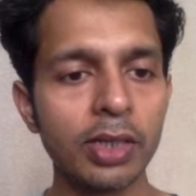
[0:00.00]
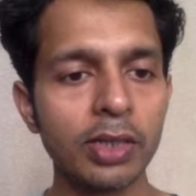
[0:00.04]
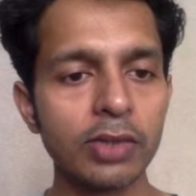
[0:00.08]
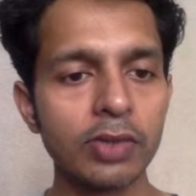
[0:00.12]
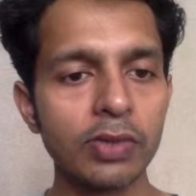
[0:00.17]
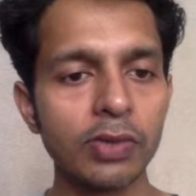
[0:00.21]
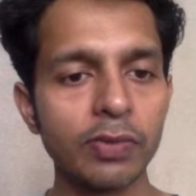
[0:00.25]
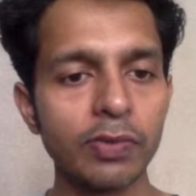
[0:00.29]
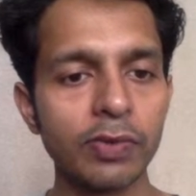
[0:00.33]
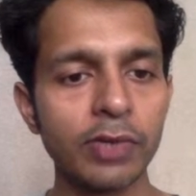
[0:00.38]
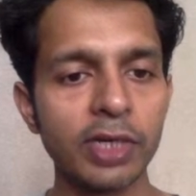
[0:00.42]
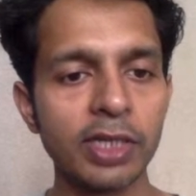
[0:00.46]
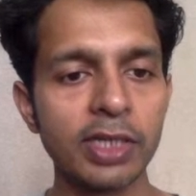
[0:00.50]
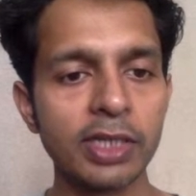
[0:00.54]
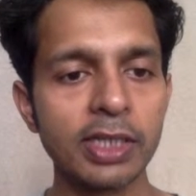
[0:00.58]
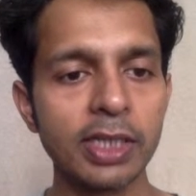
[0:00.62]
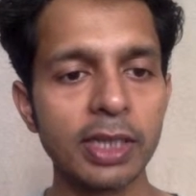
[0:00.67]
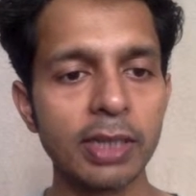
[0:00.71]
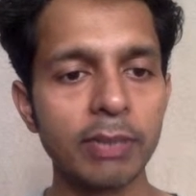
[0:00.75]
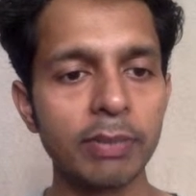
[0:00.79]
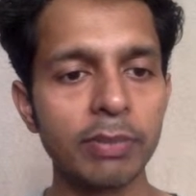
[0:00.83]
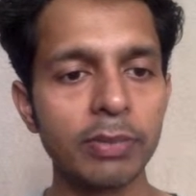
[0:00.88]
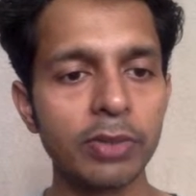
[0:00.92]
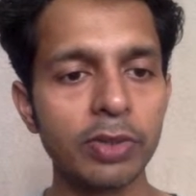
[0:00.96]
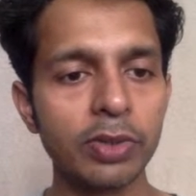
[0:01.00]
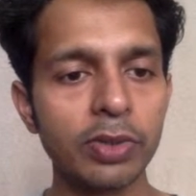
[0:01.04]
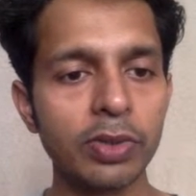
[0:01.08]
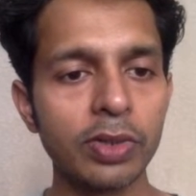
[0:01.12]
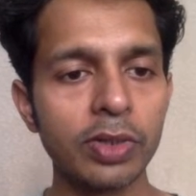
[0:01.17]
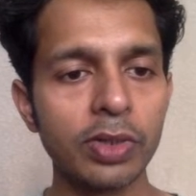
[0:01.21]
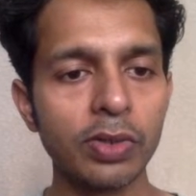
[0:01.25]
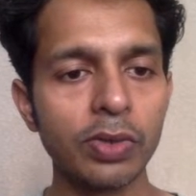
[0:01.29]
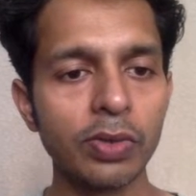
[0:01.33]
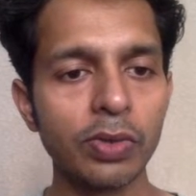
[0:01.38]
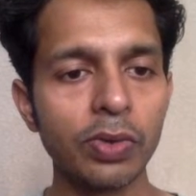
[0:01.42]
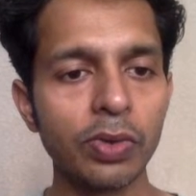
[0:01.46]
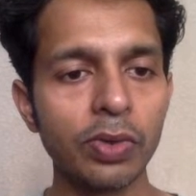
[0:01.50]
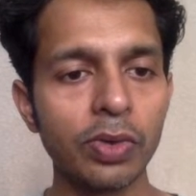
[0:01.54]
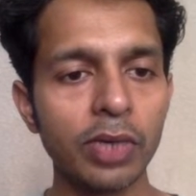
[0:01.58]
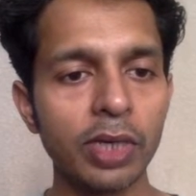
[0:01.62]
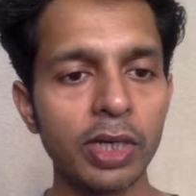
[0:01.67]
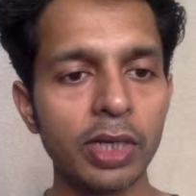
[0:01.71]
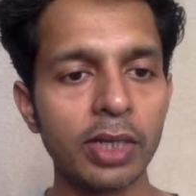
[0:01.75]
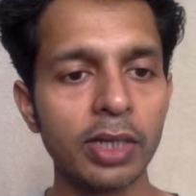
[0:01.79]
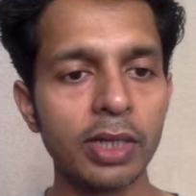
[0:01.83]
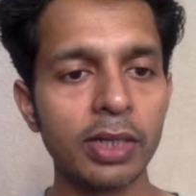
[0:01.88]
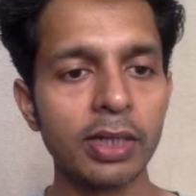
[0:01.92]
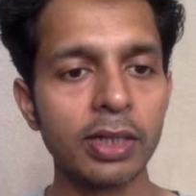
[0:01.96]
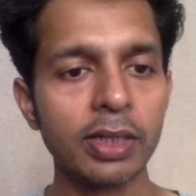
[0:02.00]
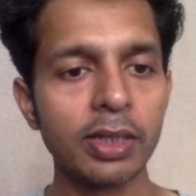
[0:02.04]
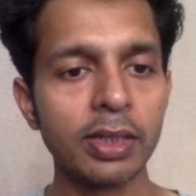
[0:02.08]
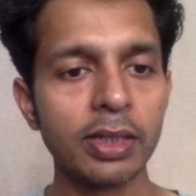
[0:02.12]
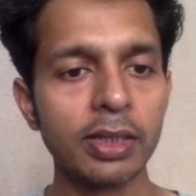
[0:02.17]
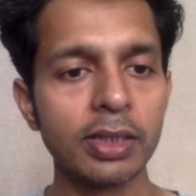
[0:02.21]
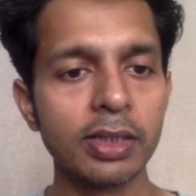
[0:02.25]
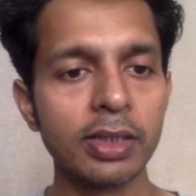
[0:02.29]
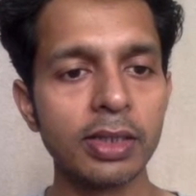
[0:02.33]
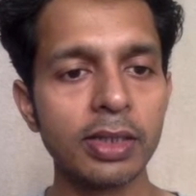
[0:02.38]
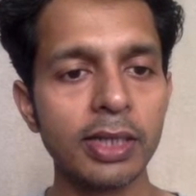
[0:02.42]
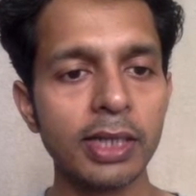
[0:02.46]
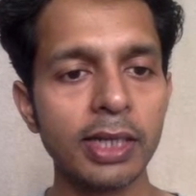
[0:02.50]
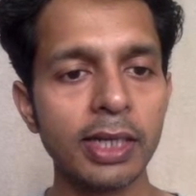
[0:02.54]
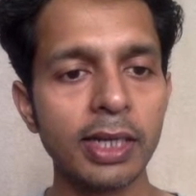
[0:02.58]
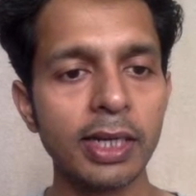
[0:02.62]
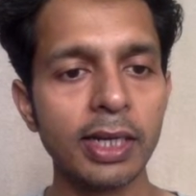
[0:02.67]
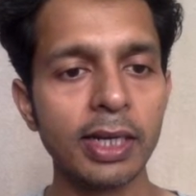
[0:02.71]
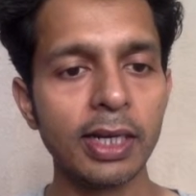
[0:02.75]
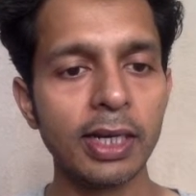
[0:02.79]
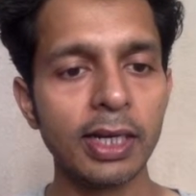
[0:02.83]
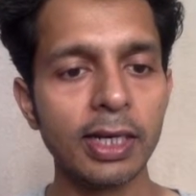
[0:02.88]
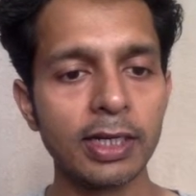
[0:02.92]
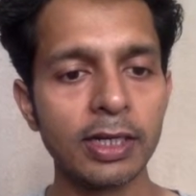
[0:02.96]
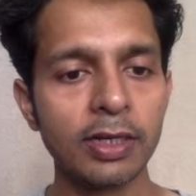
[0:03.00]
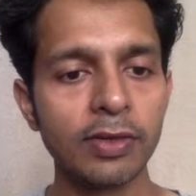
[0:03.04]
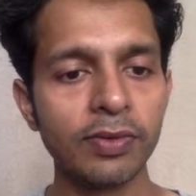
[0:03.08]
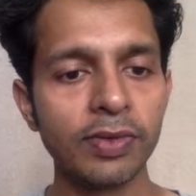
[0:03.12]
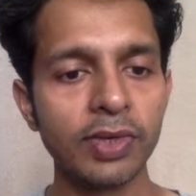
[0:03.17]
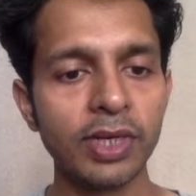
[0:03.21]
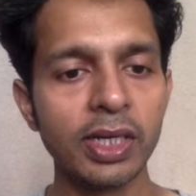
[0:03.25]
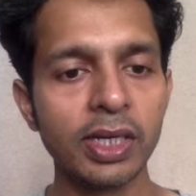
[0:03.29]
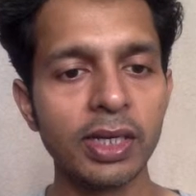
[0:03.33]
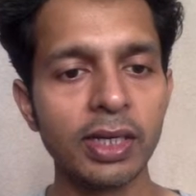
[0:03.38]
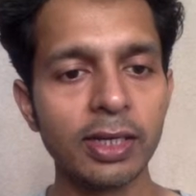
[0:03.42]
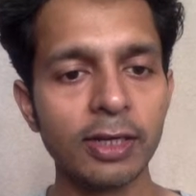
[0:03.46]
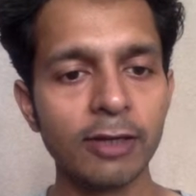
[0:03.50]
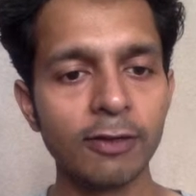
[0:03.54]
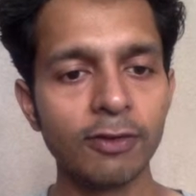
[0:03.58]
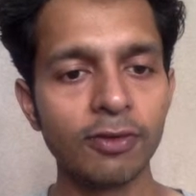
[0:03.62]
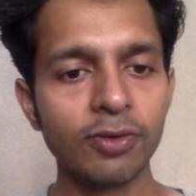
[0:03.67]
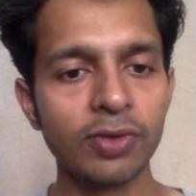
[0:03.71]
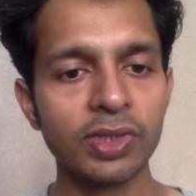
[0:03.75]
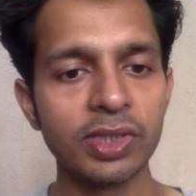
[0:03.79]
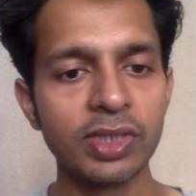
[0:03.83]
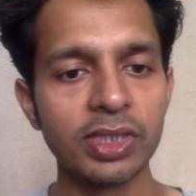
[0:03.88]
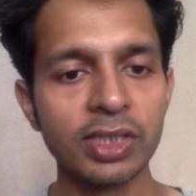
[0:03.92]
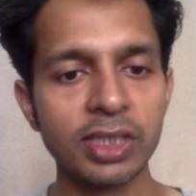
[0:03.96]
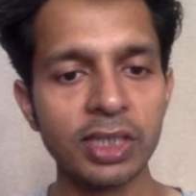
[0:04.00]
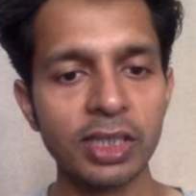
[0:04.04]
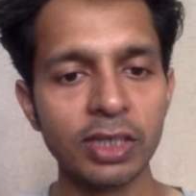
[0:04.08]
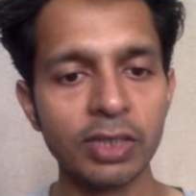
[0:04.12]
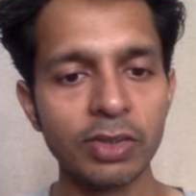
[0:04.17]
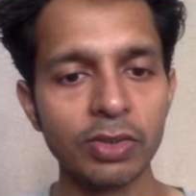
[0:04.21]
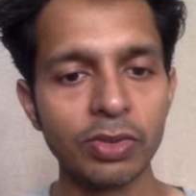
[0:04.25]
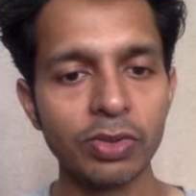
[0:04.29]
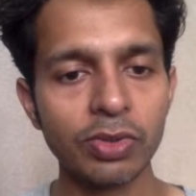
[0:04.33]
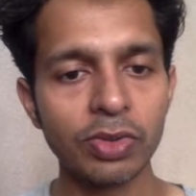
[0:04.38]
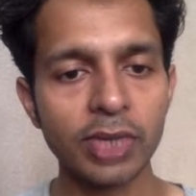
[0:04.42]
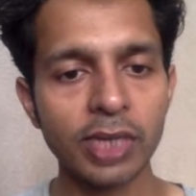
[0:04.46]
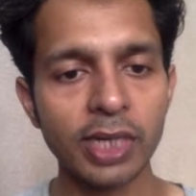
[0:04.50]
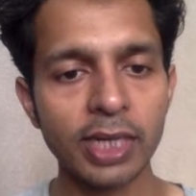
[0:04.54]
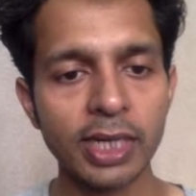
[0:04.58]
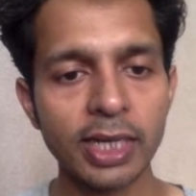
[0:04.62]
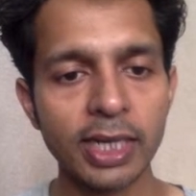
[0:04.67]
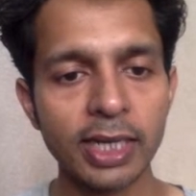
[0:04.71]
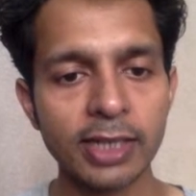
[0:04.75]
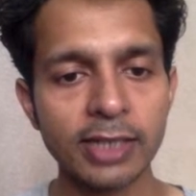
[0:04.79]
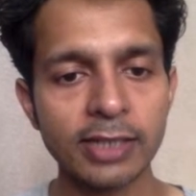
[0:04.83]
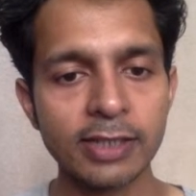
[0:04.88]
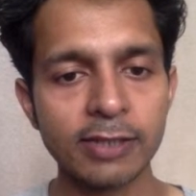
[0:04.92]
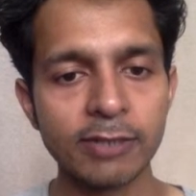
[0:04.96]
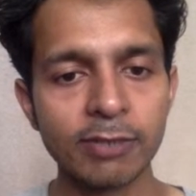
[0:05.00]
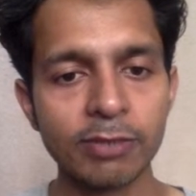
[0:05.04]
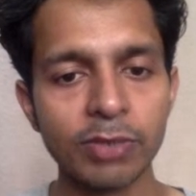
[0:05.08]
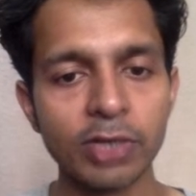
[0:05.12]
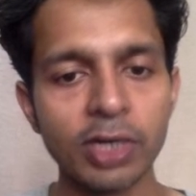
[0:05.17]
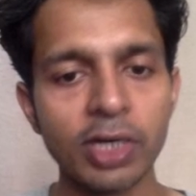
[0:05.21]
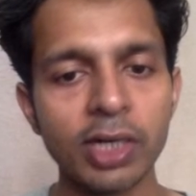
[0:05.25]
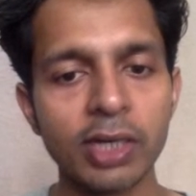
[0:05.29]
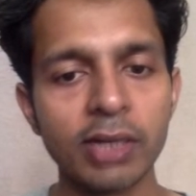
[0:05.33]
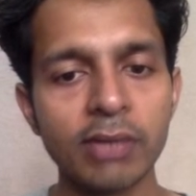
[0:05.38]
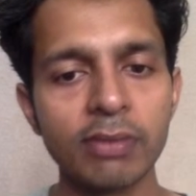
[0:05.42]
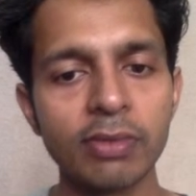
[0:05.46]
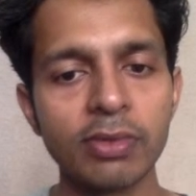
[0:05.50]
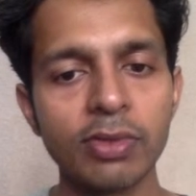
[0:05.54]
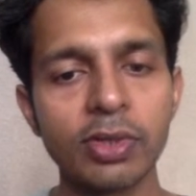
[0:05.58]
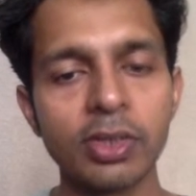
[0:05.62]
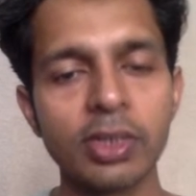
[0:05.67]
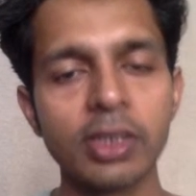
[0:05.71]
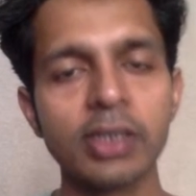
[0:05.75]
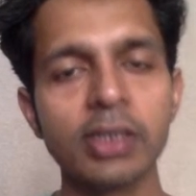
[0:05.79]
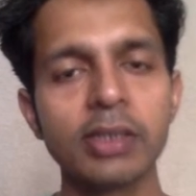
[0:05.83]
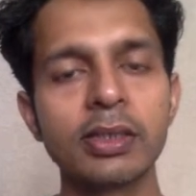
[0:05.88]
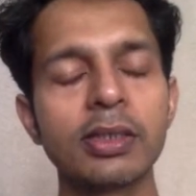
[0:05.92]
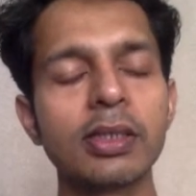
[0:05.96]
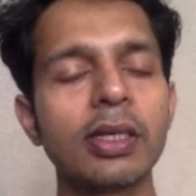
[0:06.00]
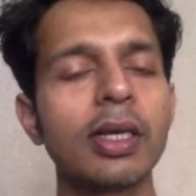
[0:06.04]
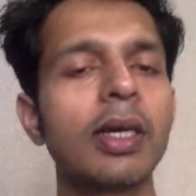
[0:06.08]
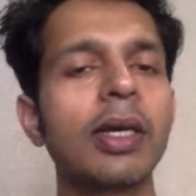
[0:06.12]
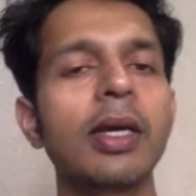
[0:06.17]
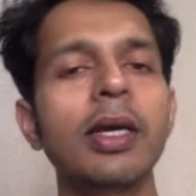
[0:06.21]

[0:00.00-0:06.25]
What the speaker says: So for example, you can go here in the detail activity and you will see, you know, get action bar dot this.